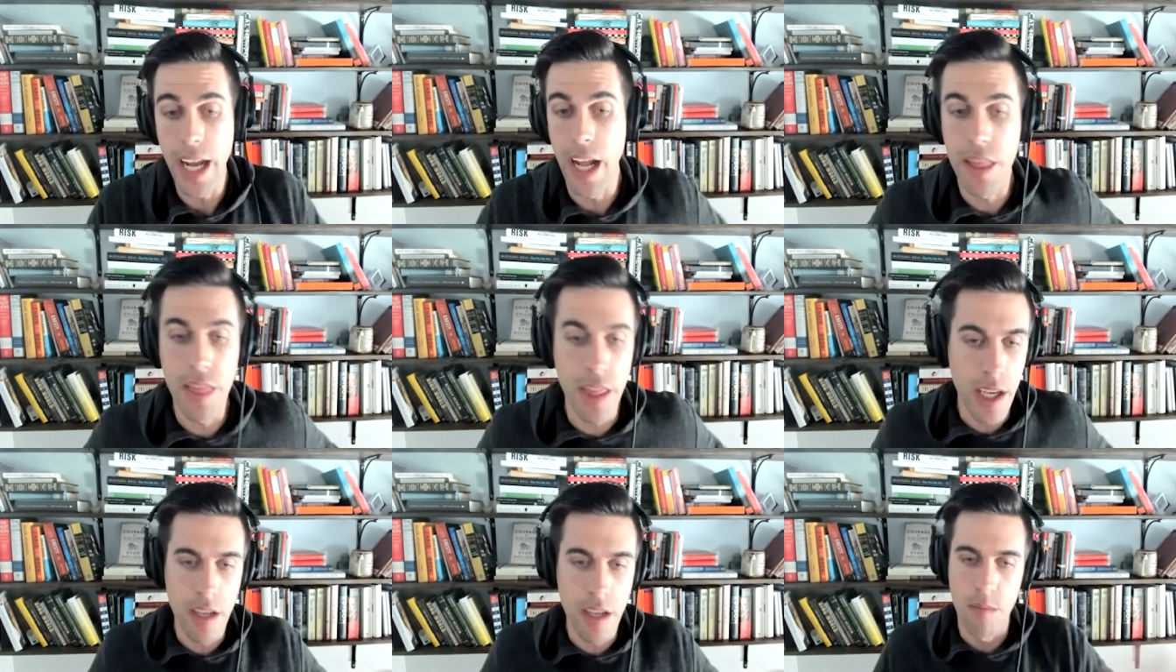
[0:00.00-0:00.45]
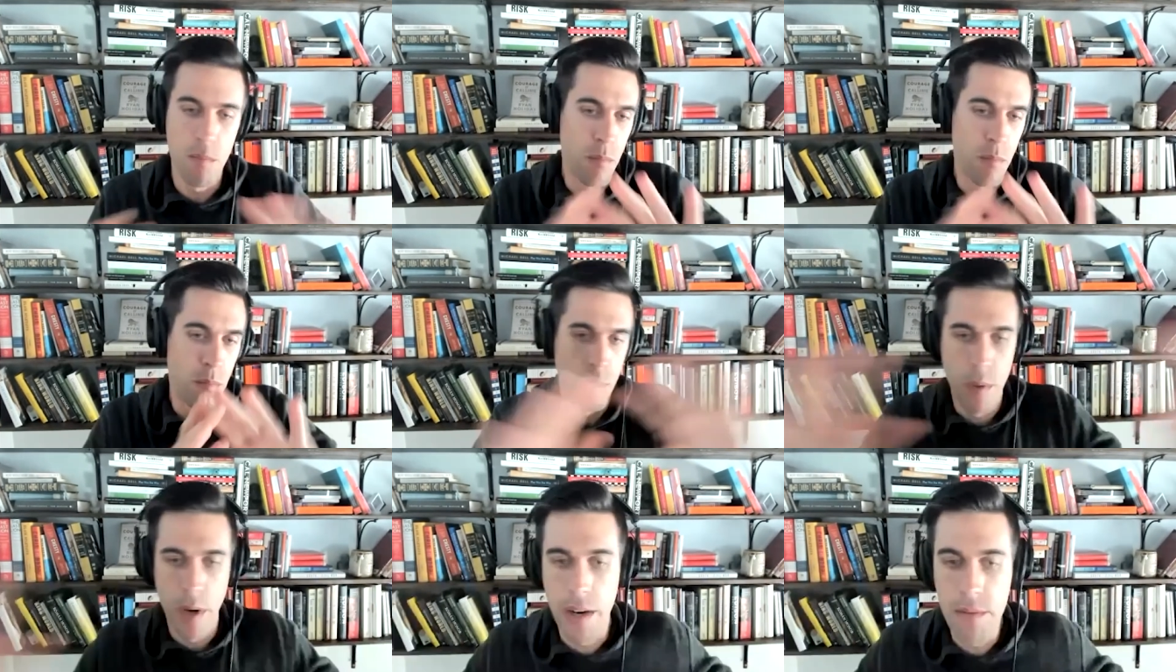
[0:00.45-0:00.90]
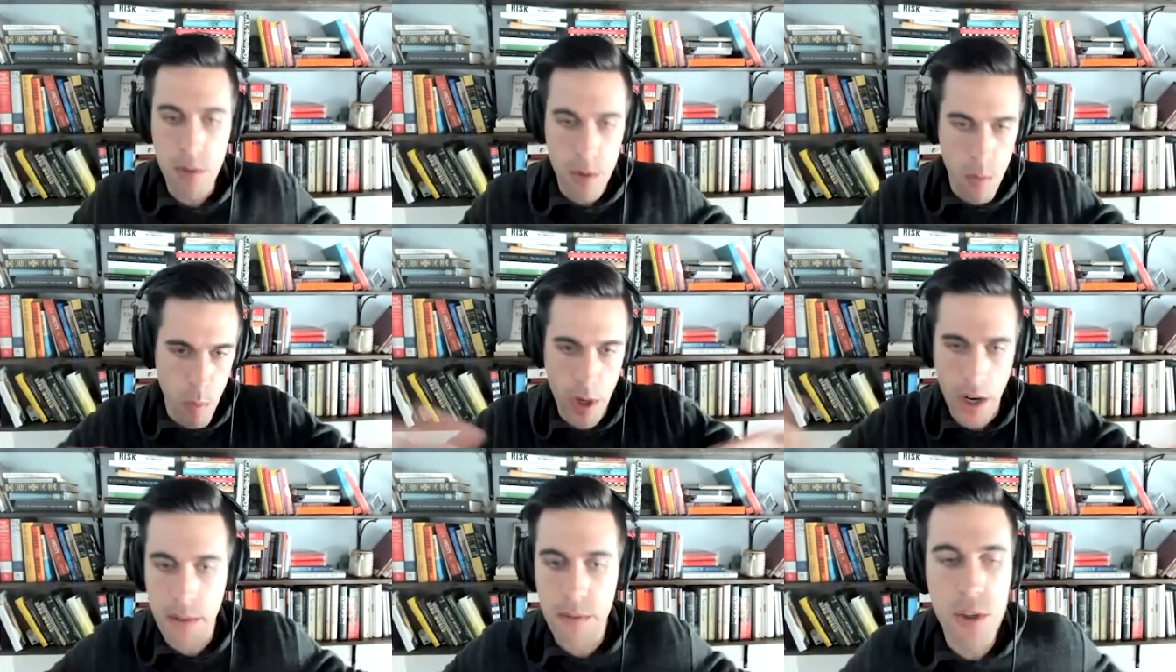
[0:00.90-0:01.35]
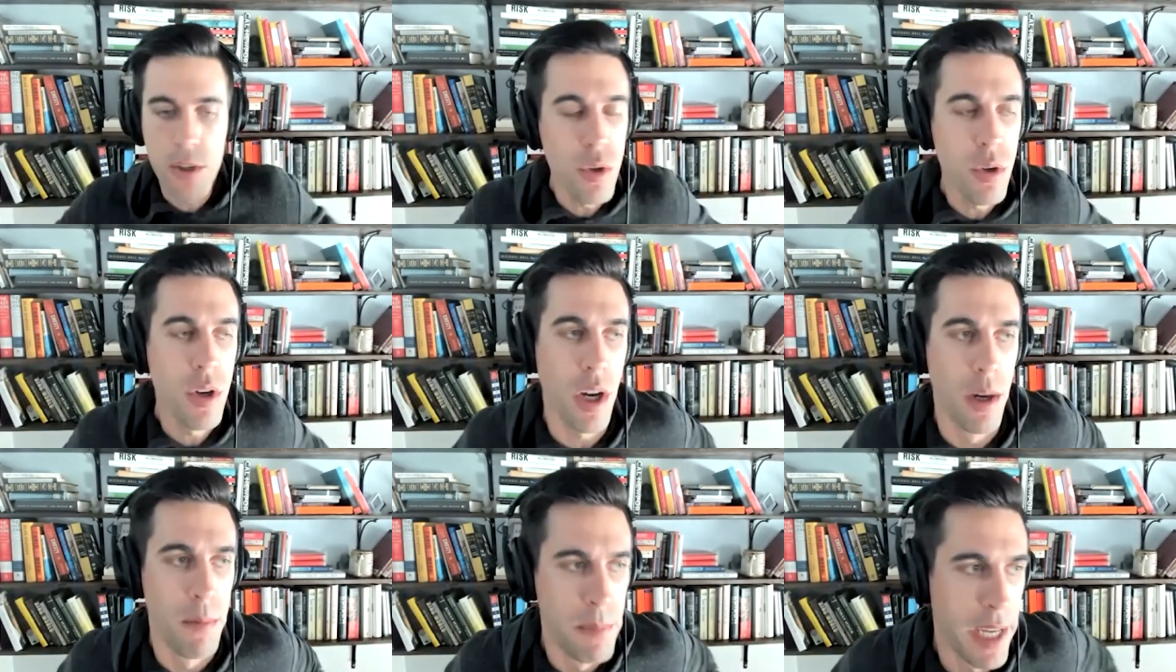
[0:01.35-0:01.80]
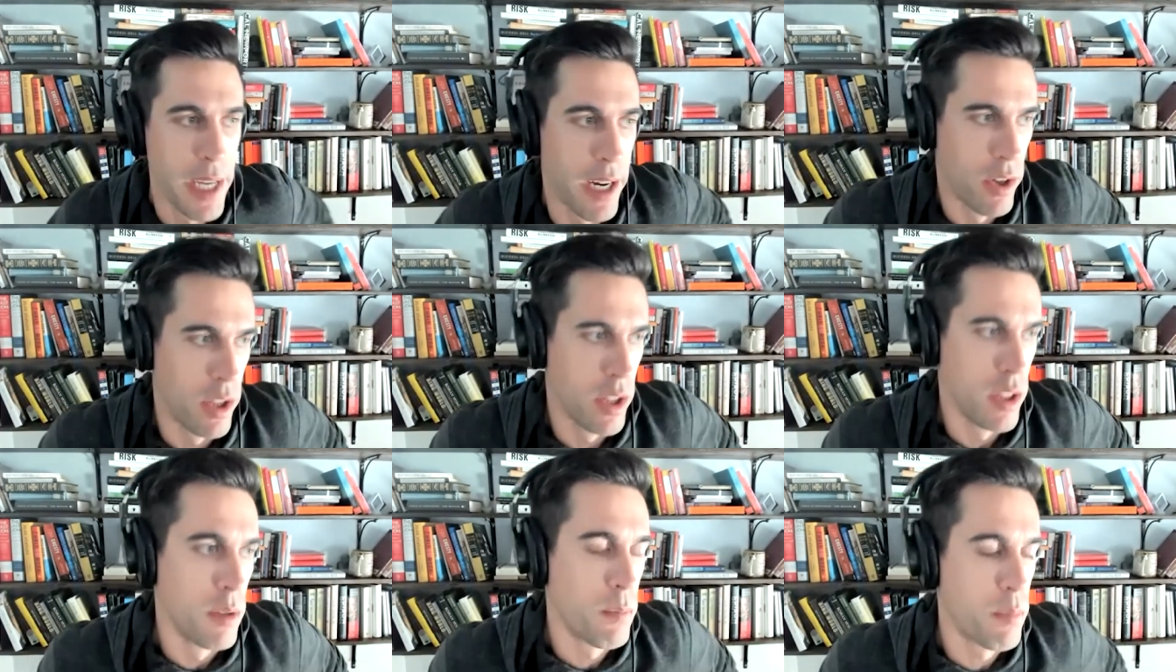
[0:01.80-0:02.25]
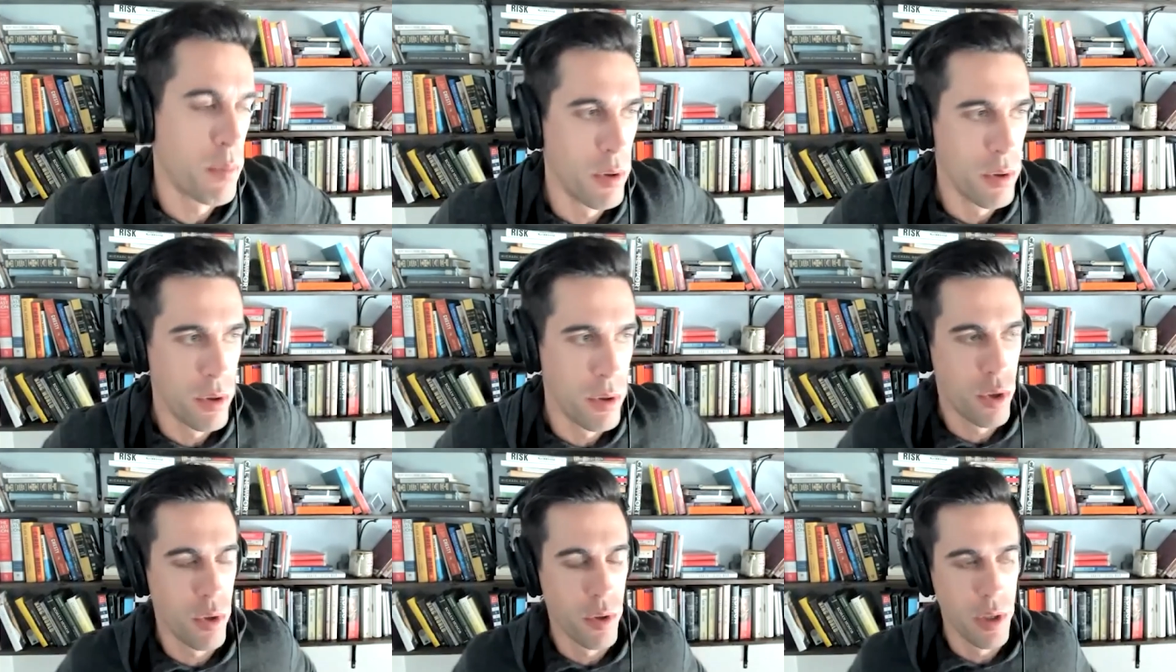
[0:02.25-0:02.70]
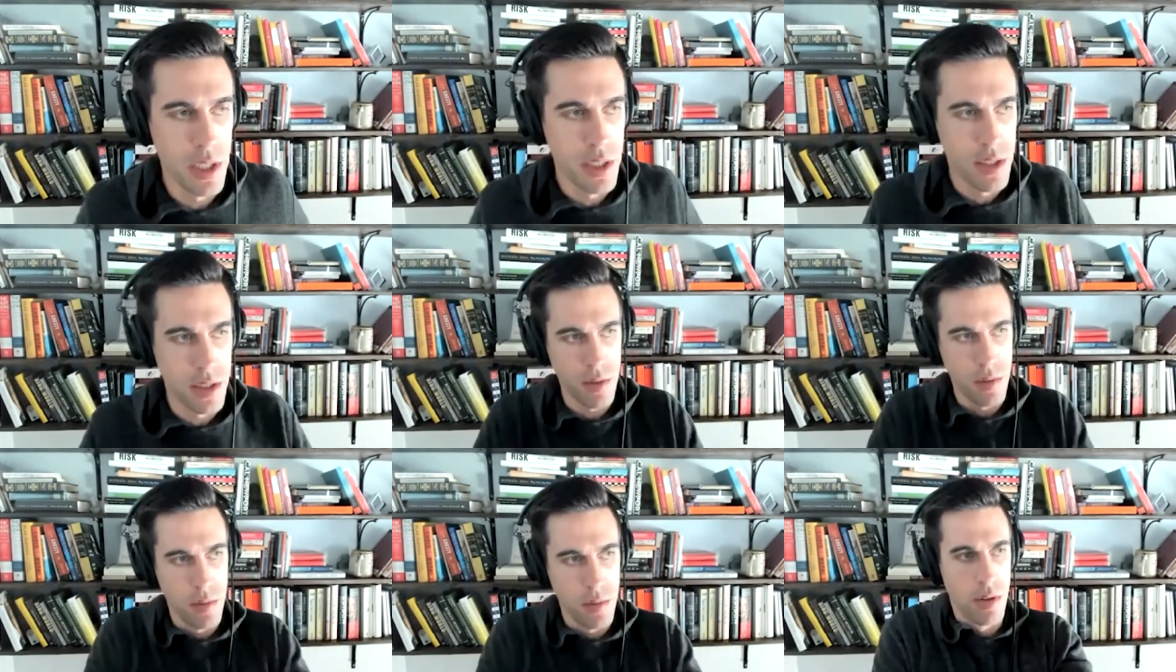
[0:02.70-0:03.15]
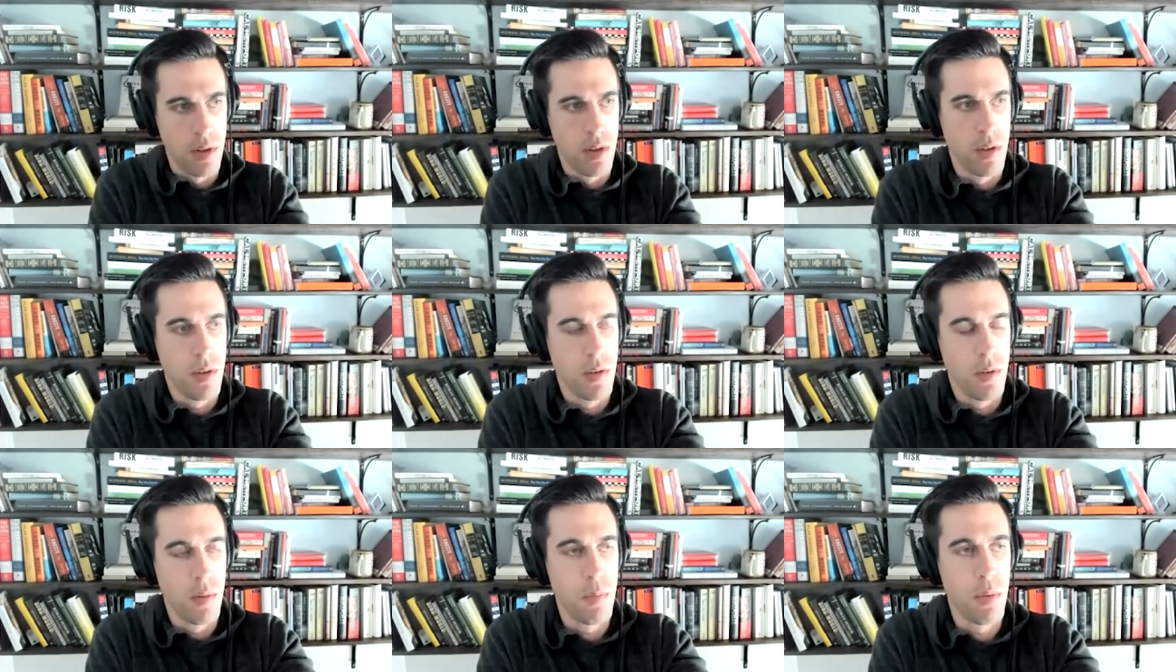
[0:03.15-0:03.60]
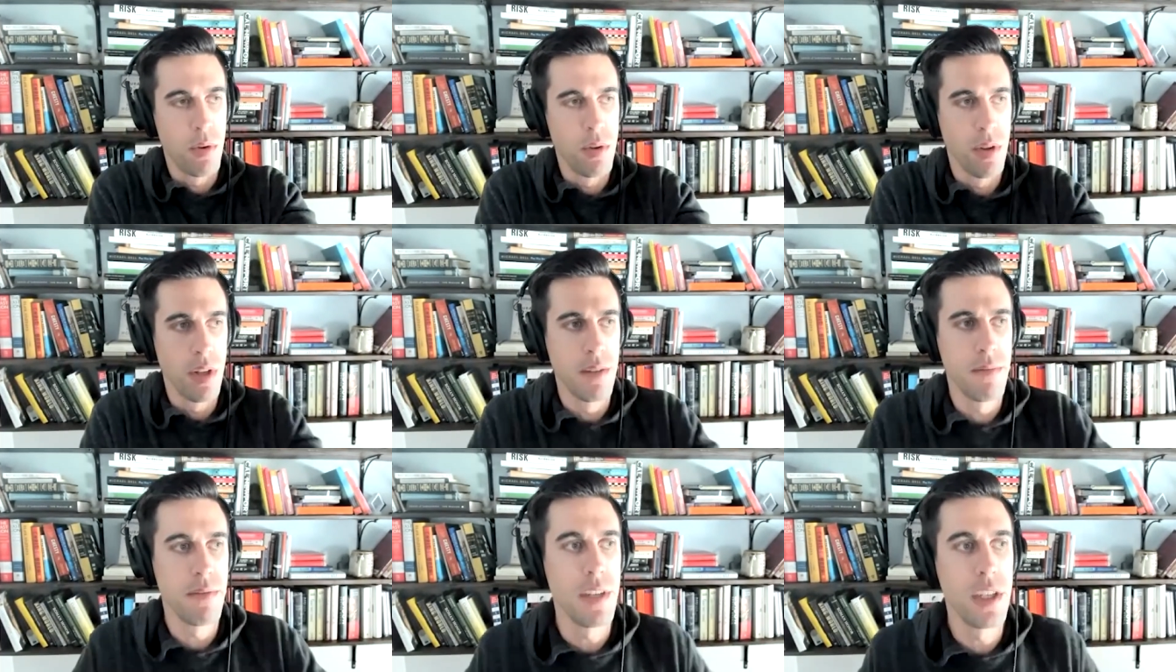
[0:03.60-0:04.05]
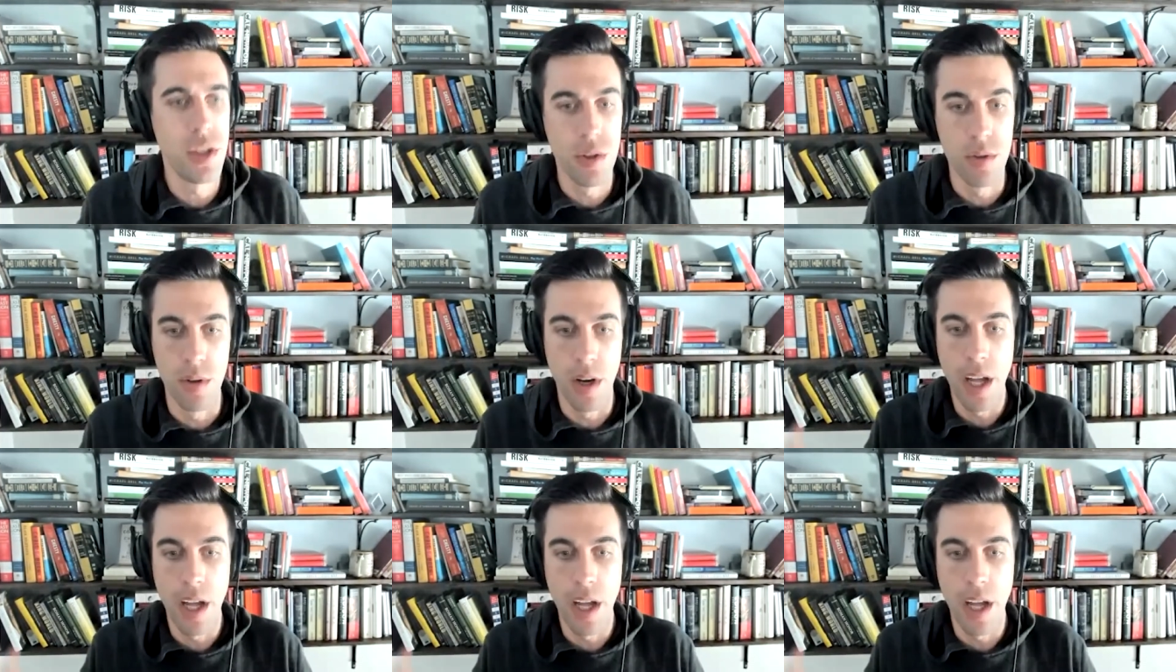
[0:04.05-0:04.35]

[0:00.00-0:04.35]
I think whatever wherever you come down on the pro-choice or or pro-life issue,